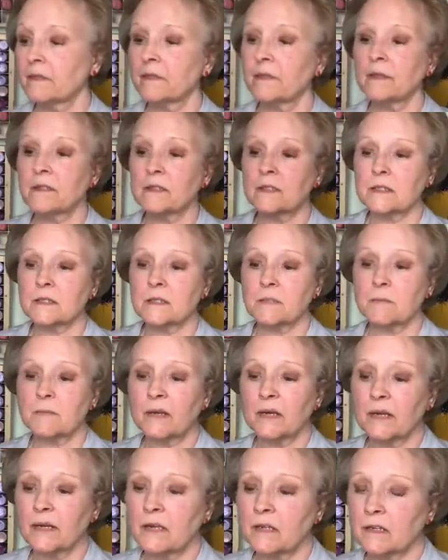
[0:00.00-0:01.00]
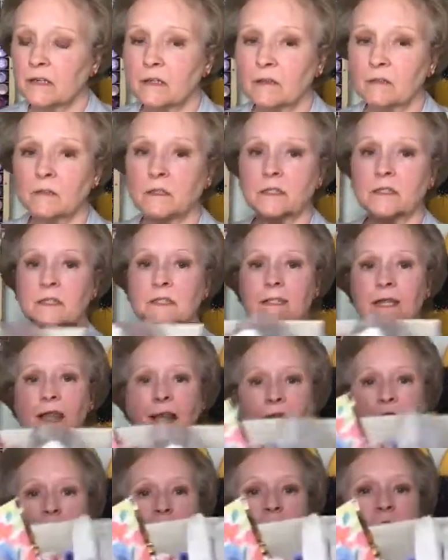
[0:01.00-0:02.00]
this is my little
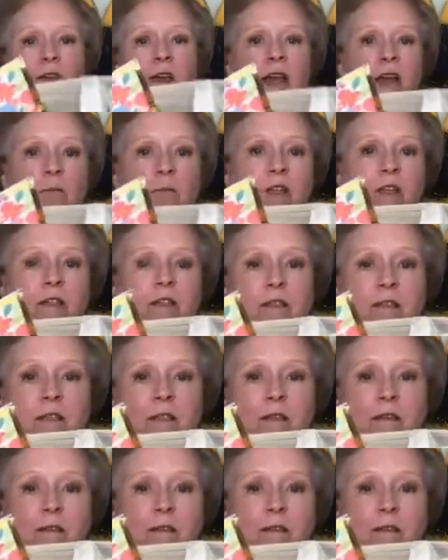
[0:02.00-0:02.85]
stash of napkins,